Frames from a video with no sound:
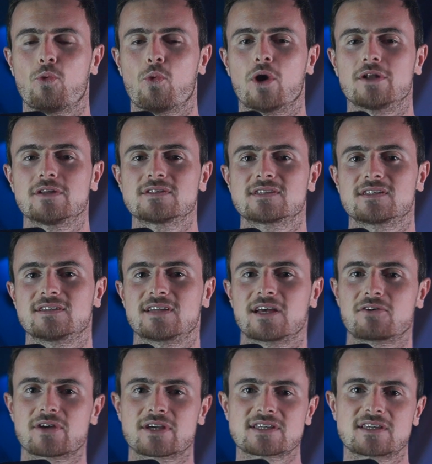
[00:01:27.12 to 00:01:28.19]
Want,
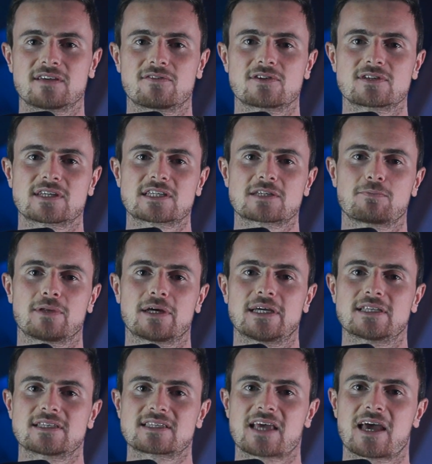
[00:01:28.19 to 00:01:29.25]
Derek Sivers
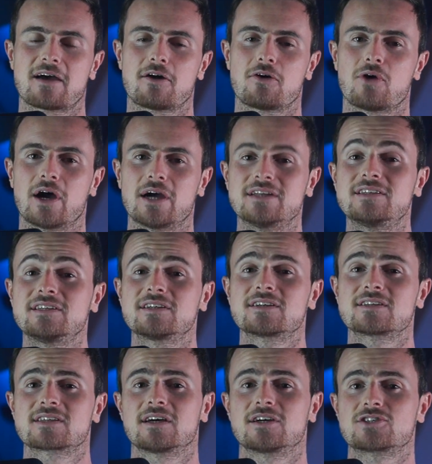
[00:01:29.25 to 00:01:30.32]
explains how
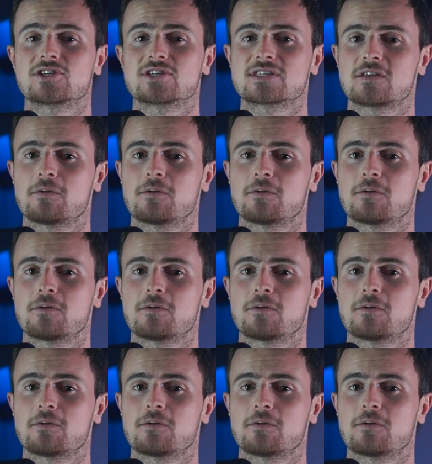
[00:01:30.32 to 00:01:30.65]
ideas are just a